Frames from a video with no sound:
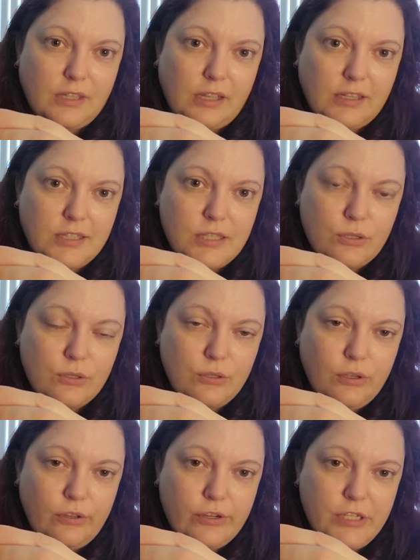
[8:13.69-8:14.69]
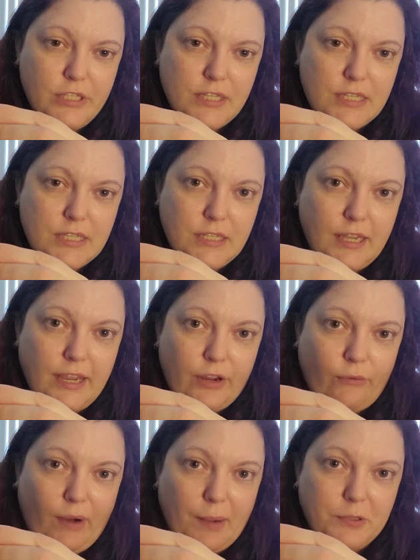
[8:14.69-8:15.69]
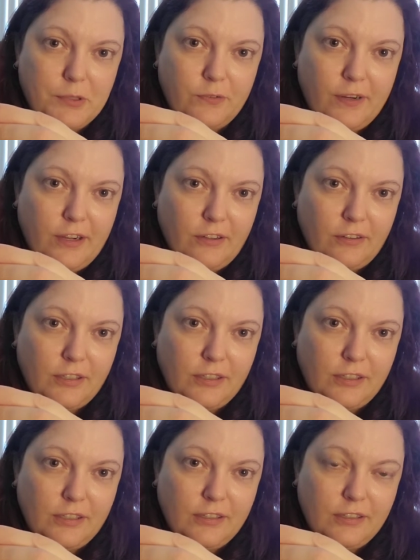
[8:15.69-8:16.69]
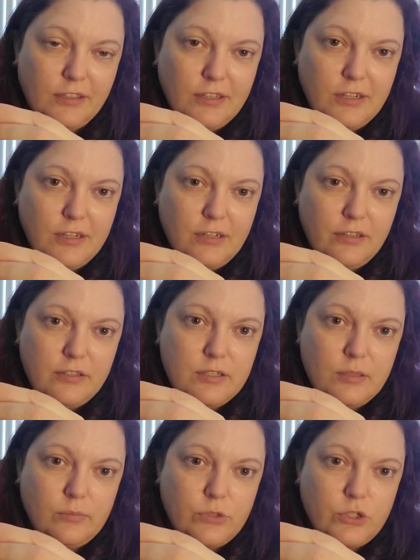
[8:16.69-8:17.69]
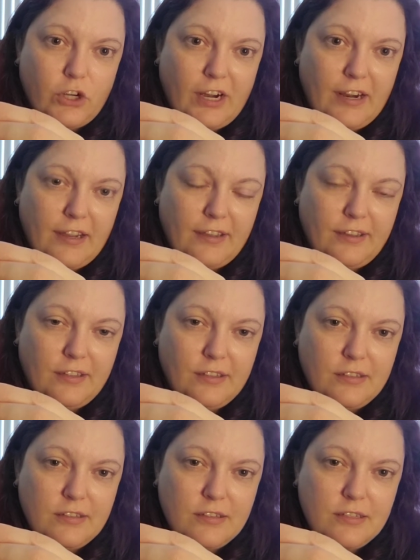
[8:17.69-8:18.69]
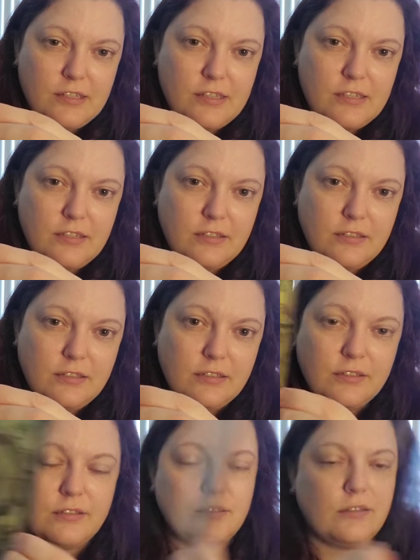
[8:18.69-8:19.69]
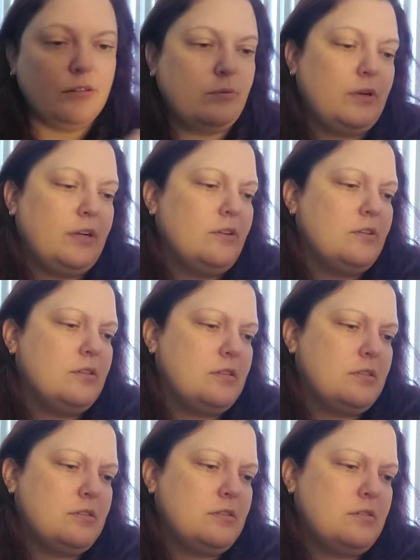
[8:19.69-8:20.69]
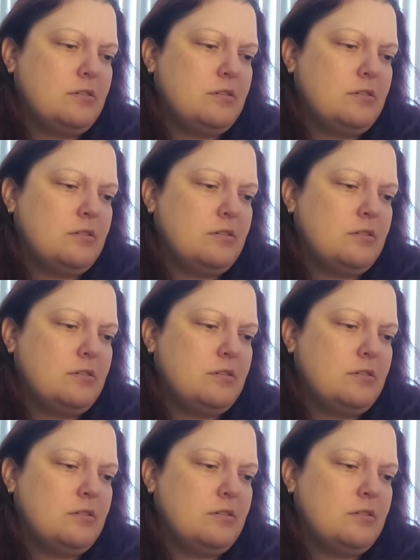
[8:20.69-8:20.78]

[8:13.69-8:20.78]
That's cool. There's a snake wrapped around it. Some dragons. What else?